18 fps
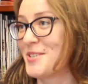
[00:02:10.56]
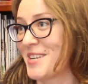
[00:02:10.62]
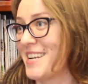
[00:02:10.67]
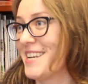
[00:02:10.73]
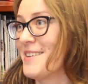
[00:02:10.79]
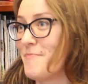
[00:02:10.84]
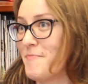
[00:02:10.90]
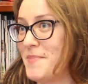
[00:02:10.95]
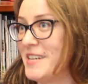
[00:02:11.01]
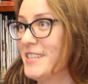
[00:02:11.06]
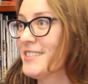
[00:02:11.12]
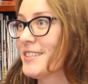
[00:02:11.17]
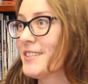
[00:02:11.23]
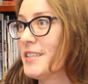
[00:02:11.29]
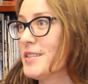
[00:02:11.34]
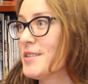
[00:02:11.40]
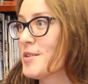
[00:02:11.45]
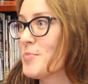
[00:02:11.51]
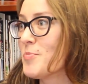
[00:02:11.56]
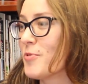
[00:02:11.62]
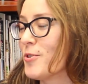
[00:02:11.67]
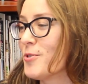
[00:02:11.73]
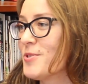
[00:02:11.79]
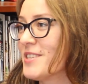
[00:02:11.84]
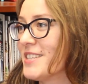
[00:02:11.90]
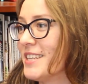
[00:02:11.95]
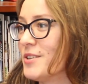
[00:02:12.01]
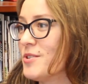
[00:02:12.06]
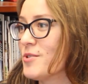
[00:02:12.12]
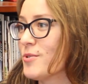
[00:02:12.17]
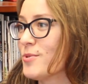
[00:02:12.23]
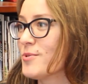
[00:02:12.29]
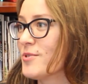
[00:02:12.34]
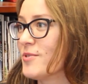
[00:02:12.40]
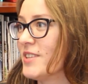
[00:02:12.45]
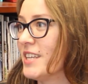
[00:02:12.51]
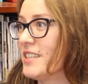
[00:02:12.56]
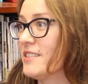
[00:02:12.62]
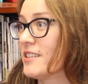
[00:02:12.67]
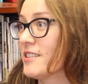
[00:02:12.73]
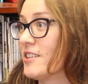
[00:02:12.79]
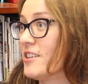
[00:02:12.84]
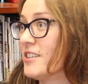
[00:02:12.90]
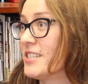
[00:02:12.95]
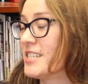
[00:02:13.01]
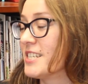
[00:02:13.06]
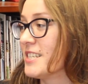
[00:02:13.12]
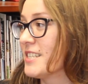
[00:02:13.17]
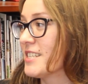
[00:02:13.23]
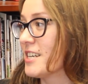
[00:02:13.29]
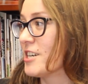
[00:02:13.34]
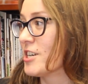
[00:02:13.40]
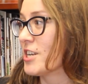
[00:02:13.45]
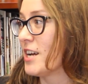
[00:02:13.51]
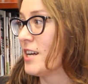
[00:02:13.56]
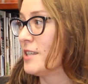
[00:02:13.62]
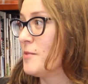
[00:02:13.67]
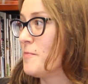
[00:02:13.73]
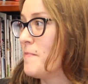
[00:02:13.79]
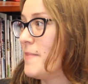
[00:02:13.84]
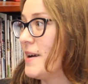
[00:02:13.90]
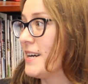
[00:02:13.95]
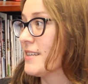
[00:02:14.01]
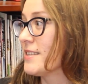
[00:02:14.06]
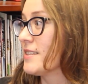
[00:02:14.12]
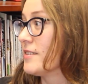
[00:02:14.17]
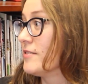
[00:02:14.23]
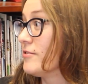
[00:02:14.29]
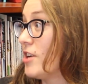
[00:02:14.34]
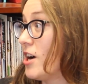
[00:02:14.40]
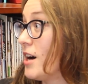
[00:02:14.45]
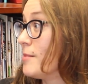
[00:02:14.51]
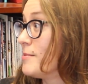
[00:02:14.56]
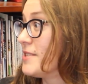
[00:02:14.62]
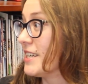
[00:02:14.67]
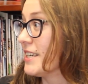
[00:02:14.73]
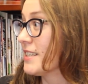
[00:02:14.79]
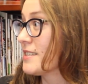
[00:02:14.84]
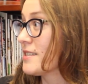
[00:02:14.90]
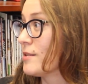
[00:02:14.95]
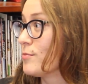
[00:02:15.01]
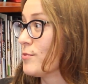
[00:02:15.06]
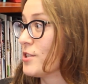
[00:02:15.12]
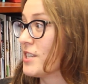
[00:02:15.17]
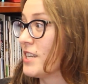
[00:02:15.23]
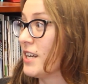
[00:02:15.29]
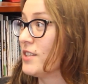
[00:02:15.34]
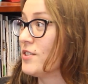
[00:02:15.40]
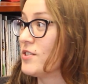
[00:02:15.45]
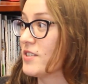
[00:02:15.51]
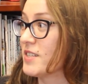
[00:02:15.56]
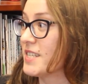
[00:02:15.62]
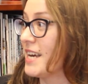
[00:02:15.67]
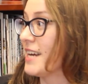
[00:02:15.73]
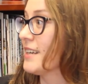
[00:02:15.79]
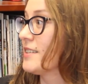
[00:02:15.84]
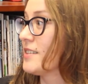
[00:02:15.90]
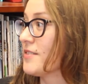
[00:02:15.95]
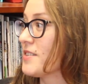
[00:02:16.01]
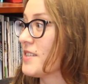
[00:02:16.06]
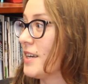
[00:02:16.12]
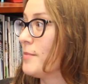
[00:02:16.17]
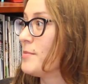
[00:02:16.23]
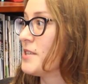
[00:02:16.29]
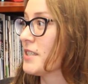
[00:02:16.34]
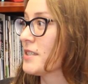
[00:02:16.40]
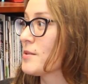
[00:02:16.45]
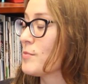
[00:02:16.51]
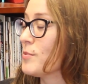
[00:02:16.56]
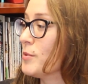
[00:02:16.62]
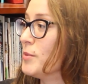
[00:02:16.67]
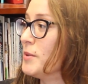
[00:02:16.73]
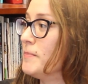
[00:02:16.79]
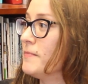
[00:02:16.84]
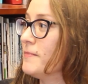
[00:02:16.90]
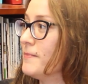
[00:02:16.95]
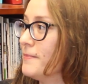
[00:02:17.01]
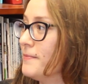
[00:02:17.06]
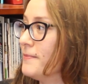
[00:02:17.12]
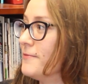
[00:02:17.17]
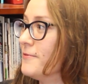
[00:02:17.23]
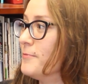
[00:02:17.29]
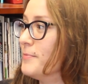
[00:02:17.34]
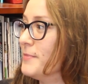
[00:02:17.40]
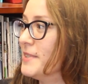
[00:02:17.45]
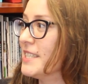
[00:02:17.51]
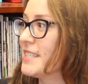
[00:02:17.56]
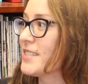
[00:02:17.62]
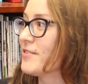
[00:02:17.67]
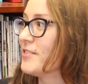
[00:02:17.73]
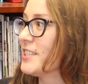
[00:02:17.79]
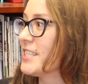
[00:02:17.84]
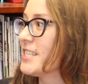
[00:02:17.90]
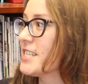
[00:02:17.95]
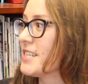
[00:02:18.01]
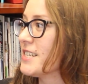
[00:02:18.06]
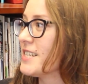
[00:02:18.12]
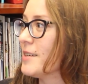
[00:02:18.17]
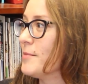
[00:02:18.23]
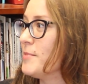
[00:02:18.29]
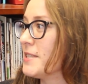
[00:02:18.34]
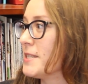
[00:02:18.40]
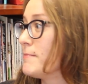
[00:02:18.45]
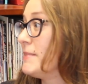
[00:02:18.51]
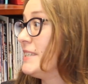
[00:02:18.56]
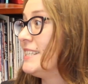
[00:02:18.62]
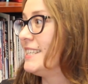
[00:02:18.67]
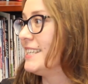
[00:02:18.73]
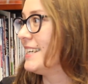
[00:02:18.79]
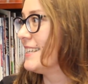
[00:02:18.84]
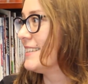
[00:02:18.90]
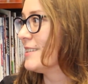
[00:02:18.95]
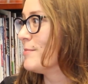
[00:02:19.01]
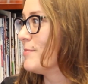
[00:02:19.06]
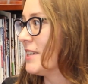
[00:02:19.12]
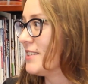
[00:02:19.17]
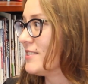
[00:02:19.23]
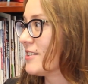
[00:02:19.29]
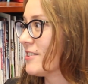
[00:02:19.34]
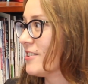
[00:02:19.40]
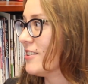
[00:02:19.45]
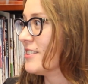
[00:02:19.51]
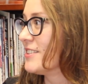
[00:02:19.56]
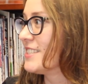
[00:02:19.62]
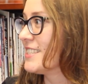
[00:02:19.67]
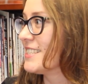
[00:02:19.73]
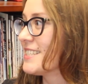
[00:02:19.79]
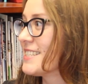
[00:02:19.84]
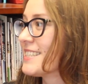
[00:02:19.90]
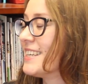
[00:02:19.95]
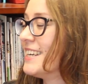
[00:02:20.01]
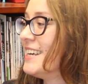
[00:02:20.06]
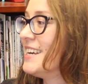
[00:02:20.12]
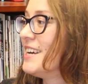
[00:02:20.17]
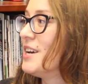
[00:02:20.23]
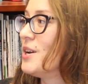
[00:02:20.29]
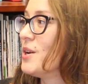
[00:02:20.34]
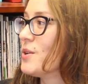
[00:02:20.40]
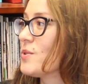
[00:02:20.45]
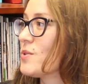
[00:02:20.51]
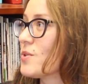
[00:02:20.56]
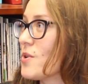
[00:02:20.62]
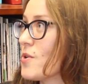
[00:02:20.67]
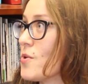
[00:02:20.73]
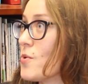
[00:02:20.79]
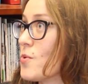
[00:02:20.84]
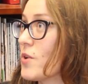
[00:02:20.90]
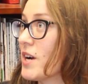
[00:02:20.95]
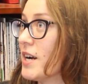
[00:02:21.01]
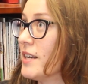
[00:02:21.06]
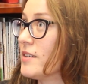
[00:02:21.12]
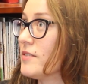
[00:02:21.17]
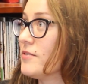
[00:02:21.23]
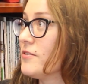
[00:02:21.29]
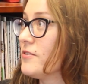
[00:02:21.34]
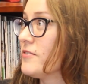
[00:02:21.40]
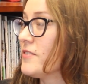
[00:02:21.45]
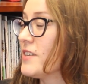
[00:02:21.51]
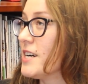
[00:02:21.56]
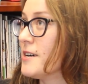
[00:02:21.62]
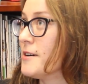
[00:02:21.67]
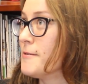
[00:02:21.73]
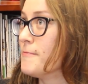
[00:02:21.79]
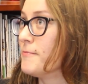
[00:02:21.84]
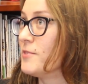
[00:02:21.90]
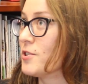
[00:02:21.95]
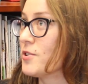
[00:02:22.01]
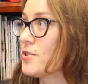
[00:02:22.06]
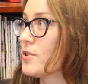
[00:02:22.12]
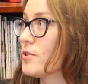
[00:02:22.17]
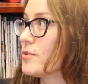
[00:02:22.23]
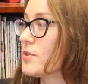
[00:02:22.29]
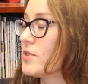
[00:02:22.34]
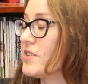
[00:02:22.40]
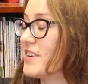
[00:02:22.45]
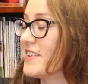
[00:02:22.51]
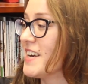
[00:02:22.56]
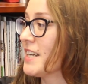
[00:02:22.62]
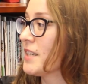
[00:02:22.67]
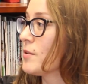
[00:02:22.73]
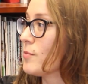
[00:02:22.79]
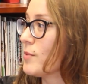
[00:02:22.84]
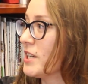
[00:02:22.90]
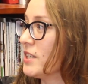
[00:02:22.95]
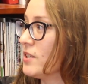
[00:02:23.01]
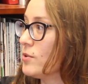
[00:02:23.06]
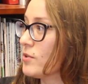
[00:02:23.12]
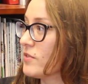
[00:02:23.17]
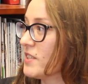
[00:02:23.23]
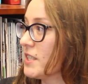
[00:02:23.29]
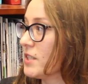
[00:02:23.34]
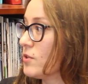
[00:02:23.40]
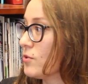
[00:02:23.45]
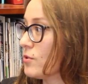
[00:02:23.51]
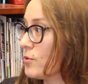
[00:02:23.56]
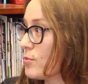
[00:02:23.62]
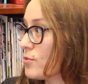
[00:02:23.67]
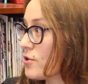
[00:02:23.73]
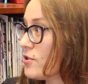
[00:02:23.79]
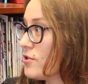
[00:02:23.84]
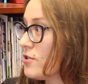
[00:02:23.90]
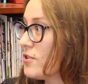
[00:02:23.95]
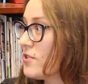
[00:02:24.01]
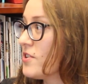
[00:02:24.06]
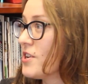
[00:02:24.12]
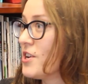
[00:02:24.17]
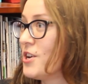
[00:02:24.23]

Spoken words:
Which basically is an approach that shows you that technologies are not passive objects and they're not just active subjects when this relationship is mediated by technologies. So kind of there's no direct way to relate to the world